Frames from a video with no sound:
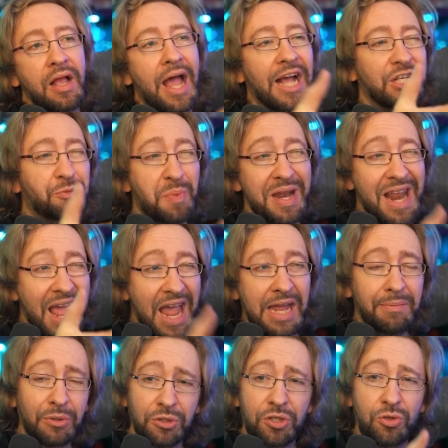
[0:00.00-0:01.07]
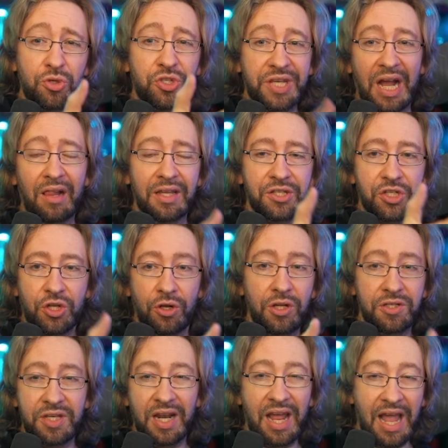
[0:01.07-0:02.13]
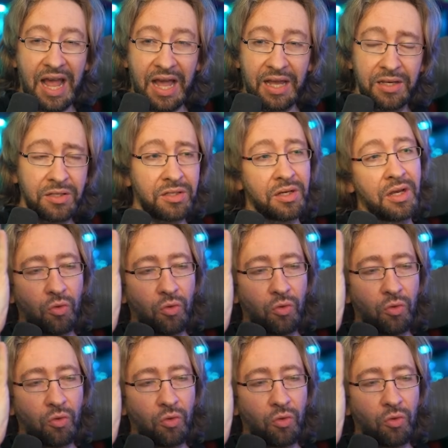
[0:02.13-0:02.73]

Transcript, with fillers: has been able to sell as good as it has,